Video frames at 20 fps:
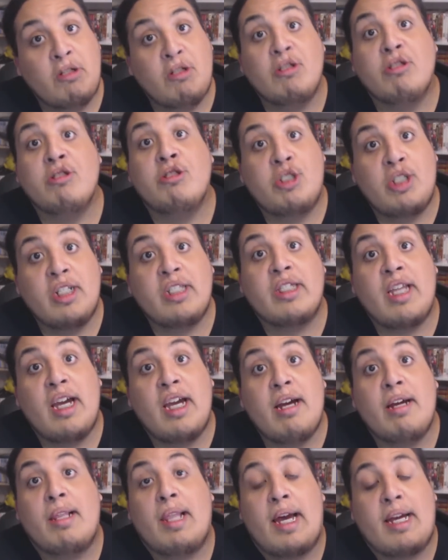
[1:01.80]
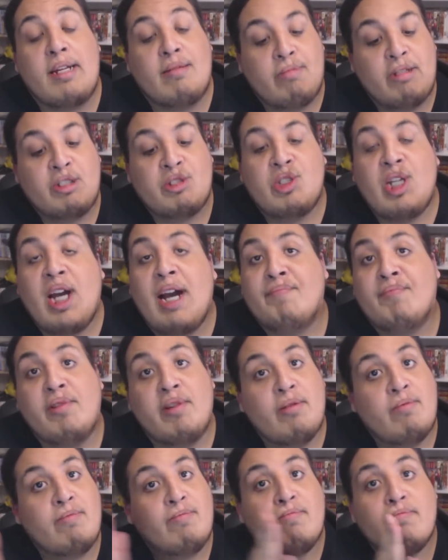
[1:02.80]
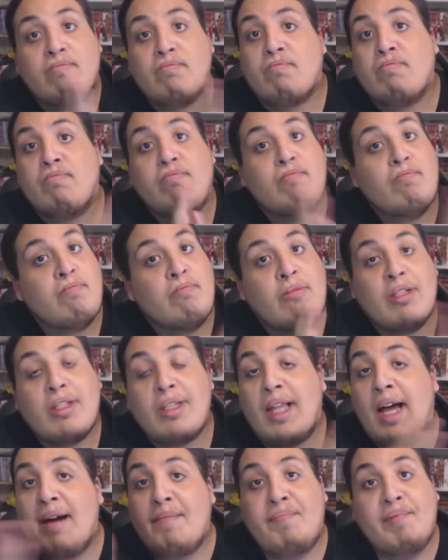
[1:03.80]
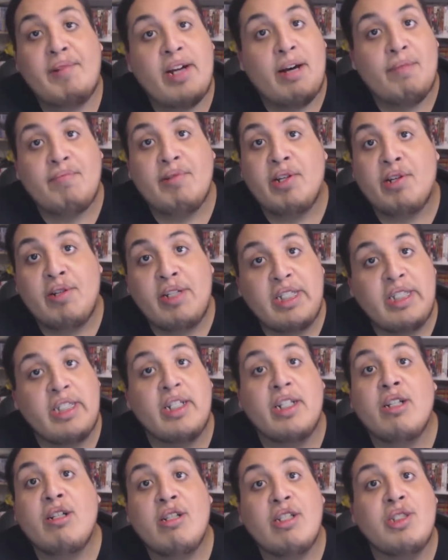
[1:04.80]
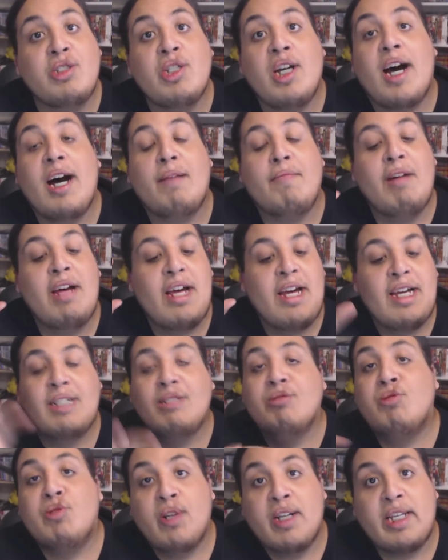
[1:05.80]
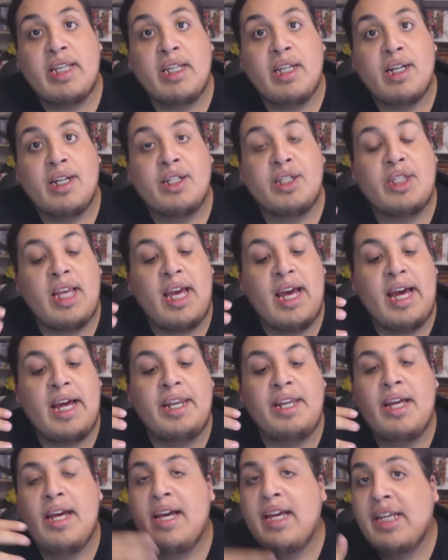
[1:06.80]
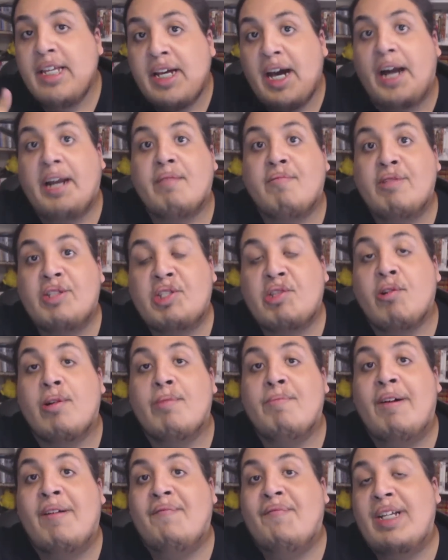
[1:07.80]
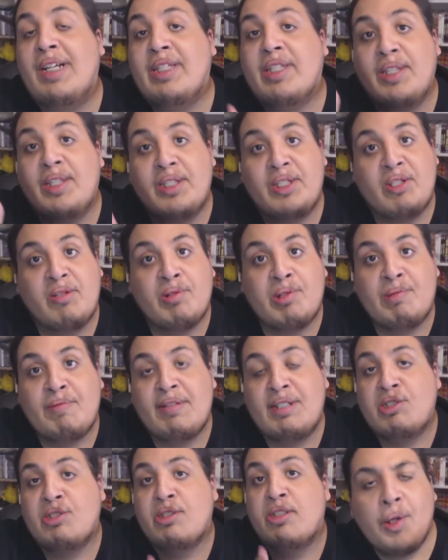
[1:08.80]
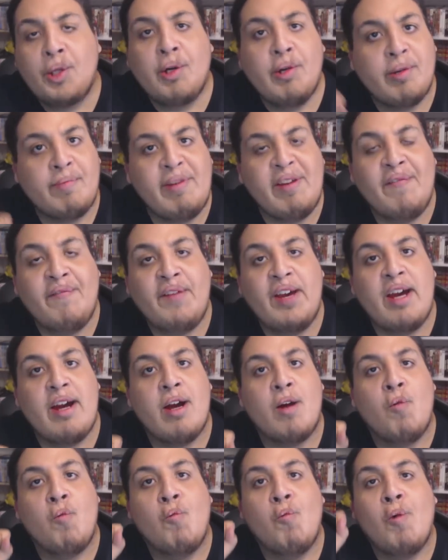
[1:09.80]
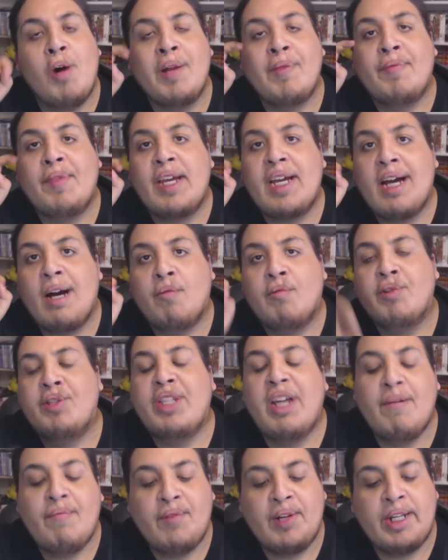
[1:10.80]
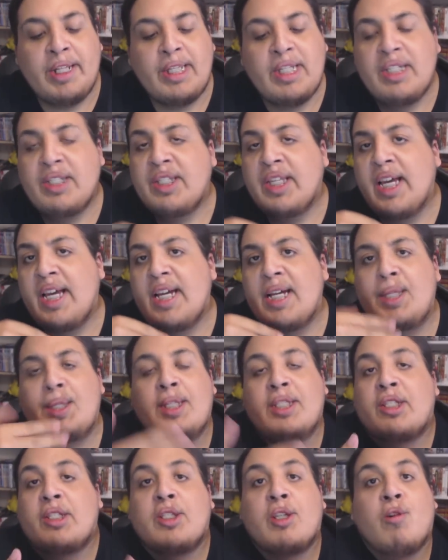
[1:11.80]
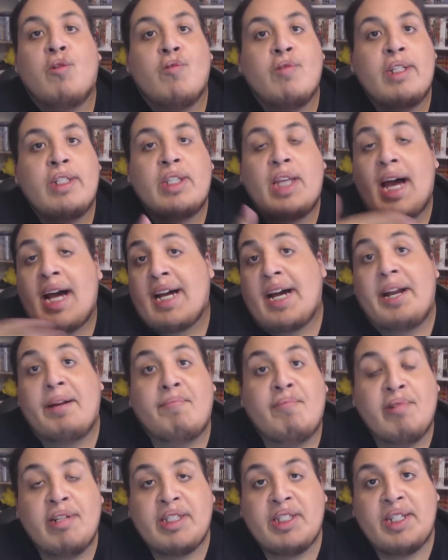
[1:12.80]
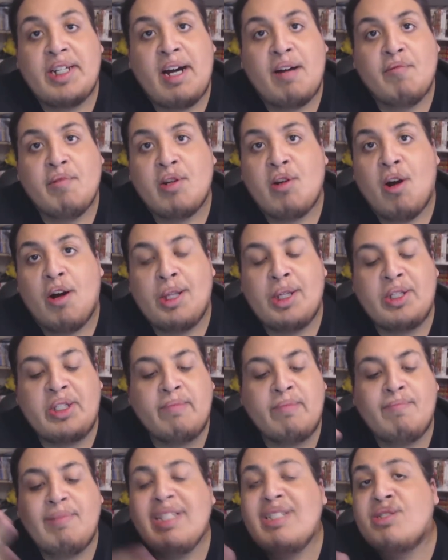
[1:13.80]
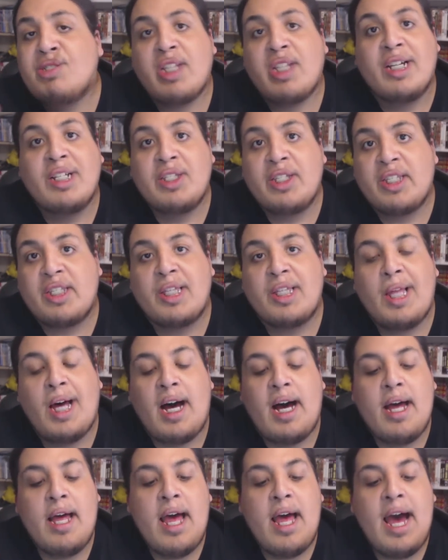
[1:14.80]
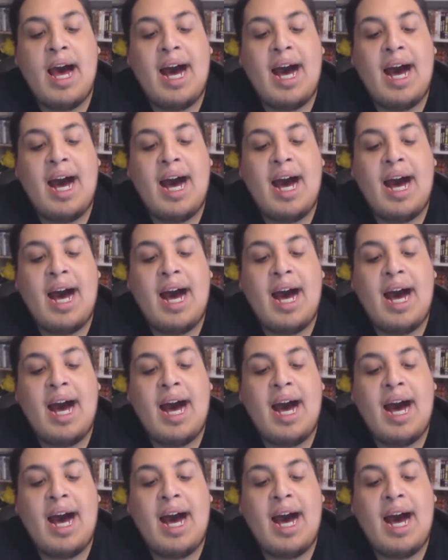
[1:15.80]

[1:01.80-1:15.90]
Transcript: good shit there. Like this chapter, clap it up. You know, he did a good job in tricking us and he kind of restored my faith in the Zero Division. Although to be fair, one thing I will definitely say, and this is always, I gotta point that out regardless if Bleach does this a lot,